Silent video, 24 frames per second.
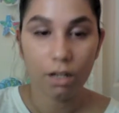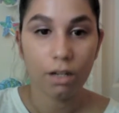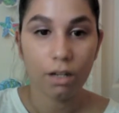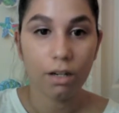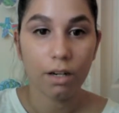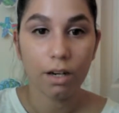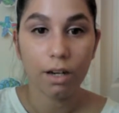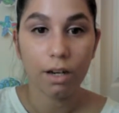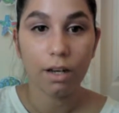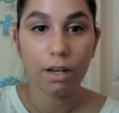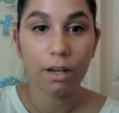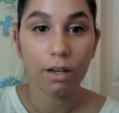
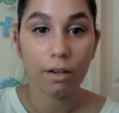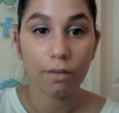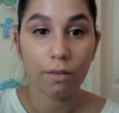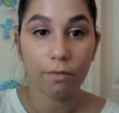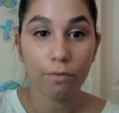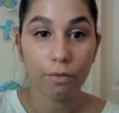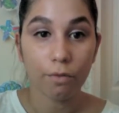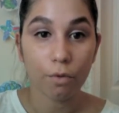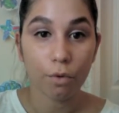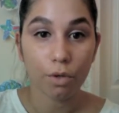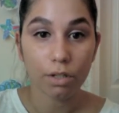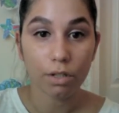Now
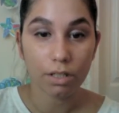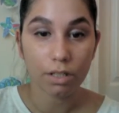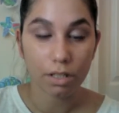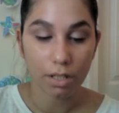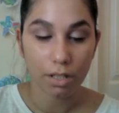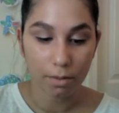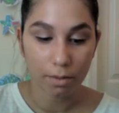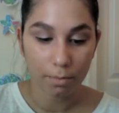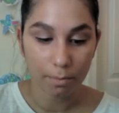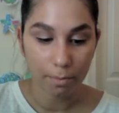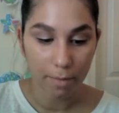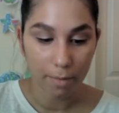for
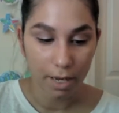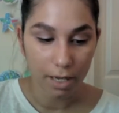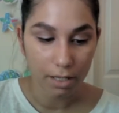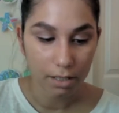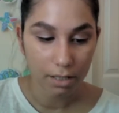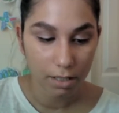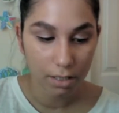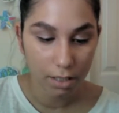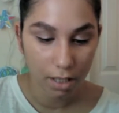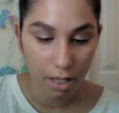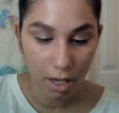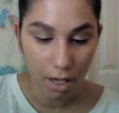some
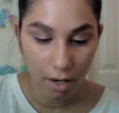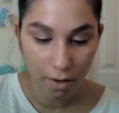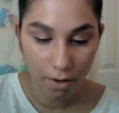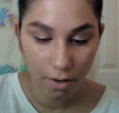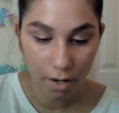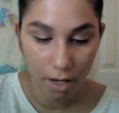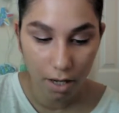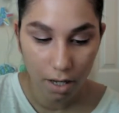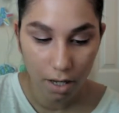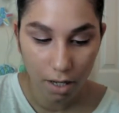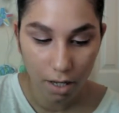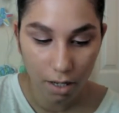
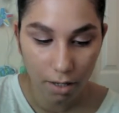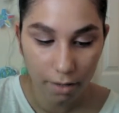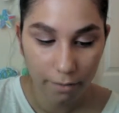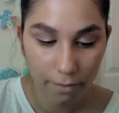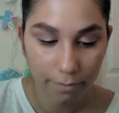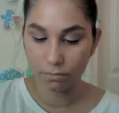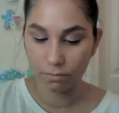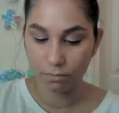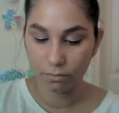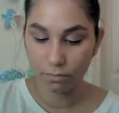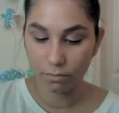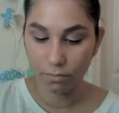mascara.
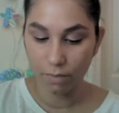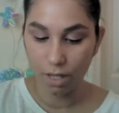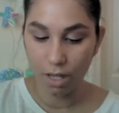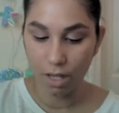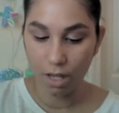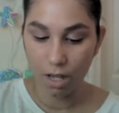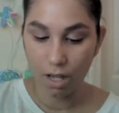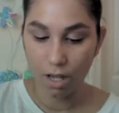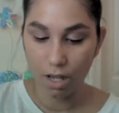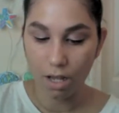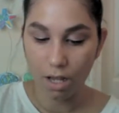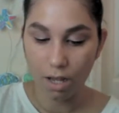
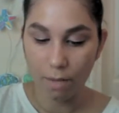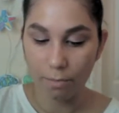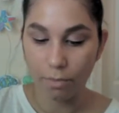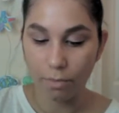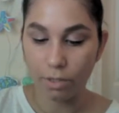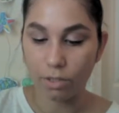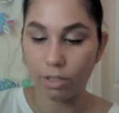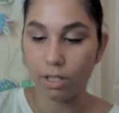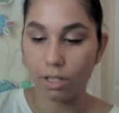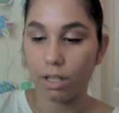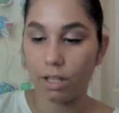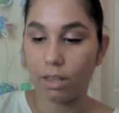I'm
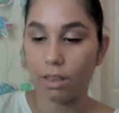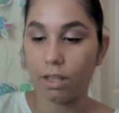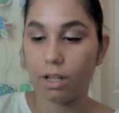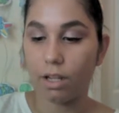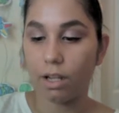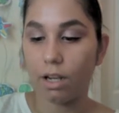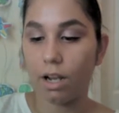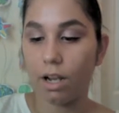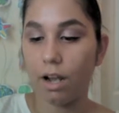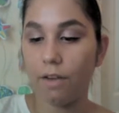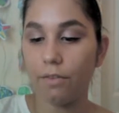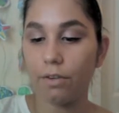using the
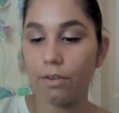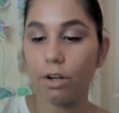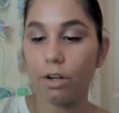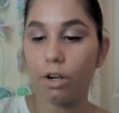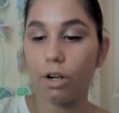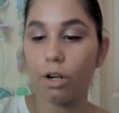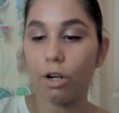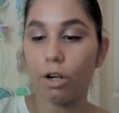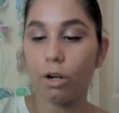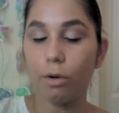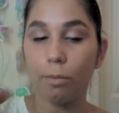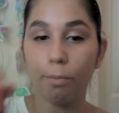
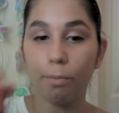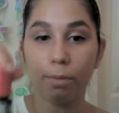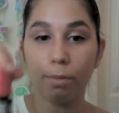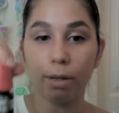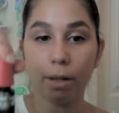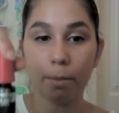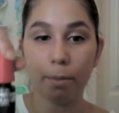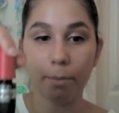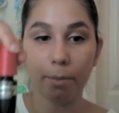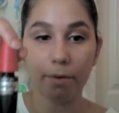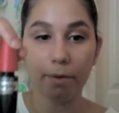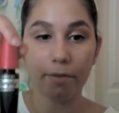CoverGirl
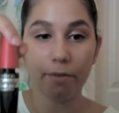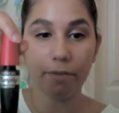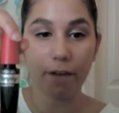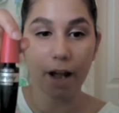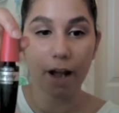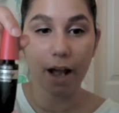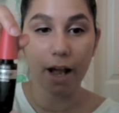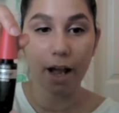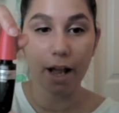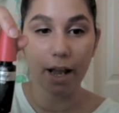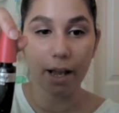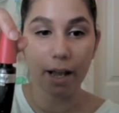
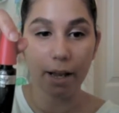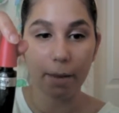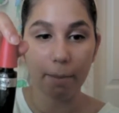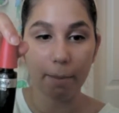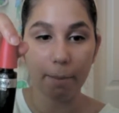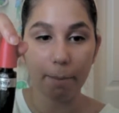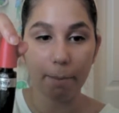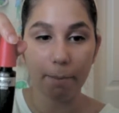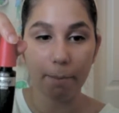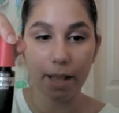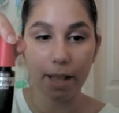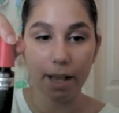Plumpify
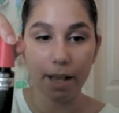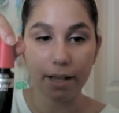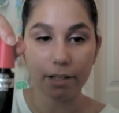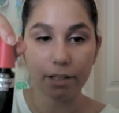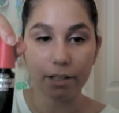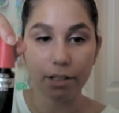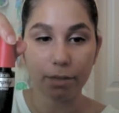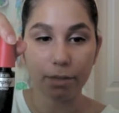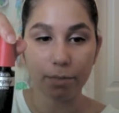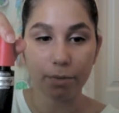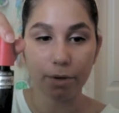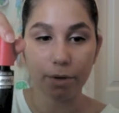
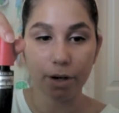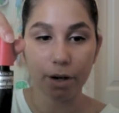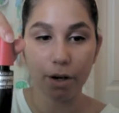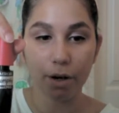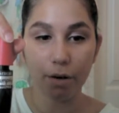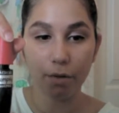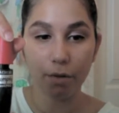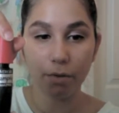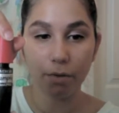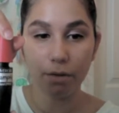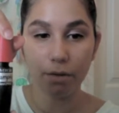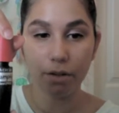Blast
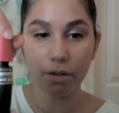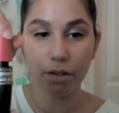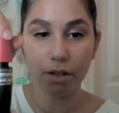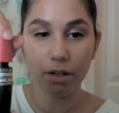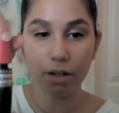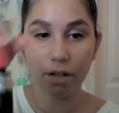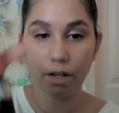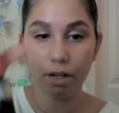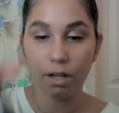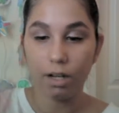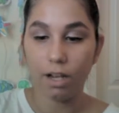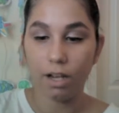Pro.
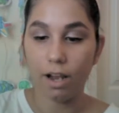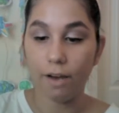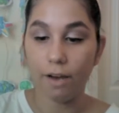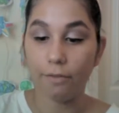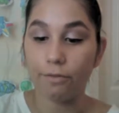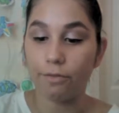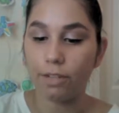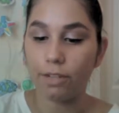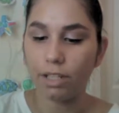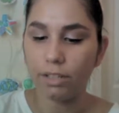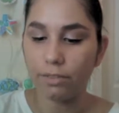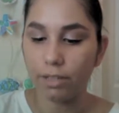I
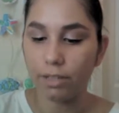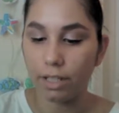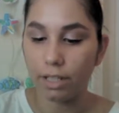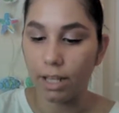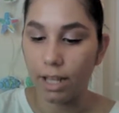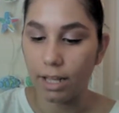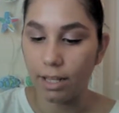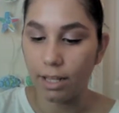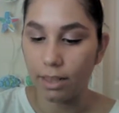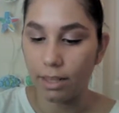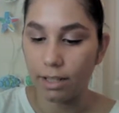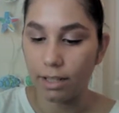really, really
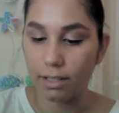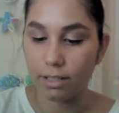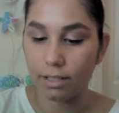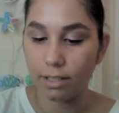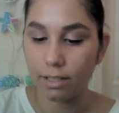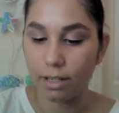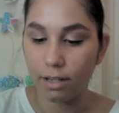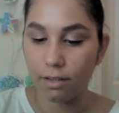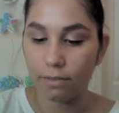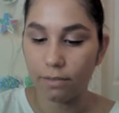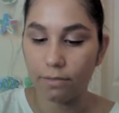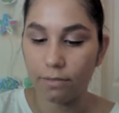like this
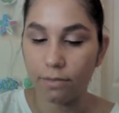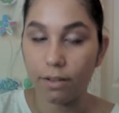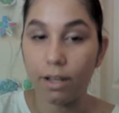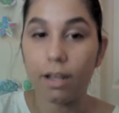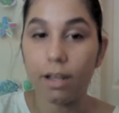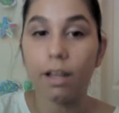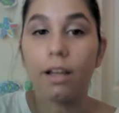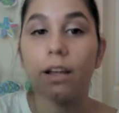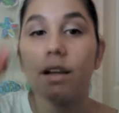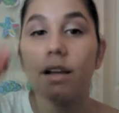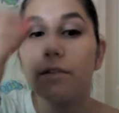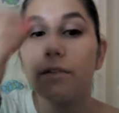stuff.
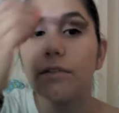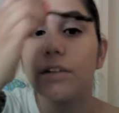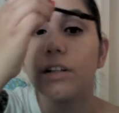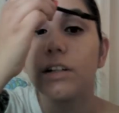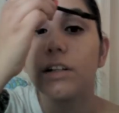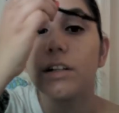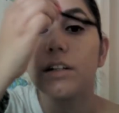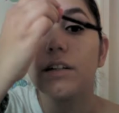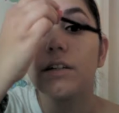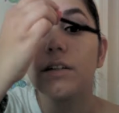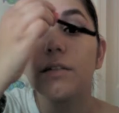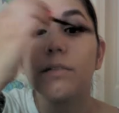It
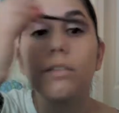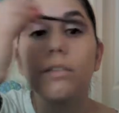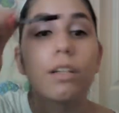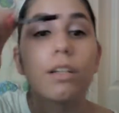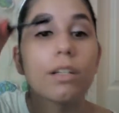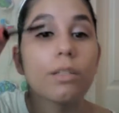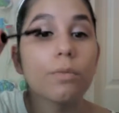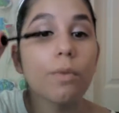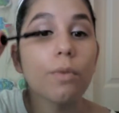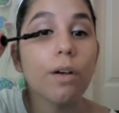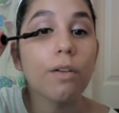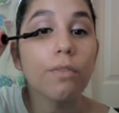really
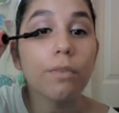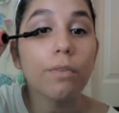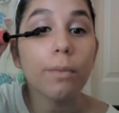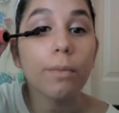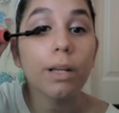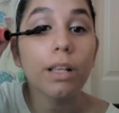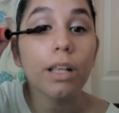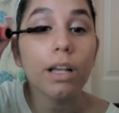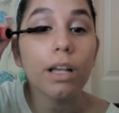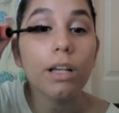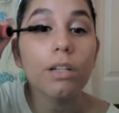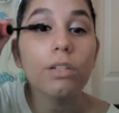does well for
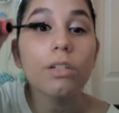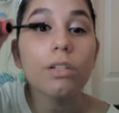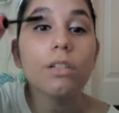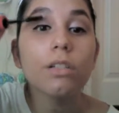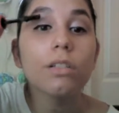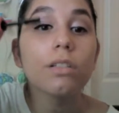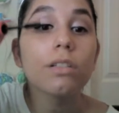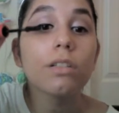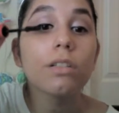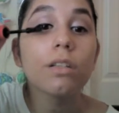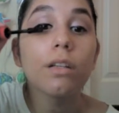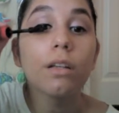my
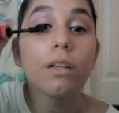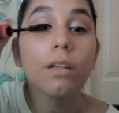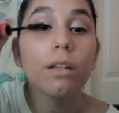lashes.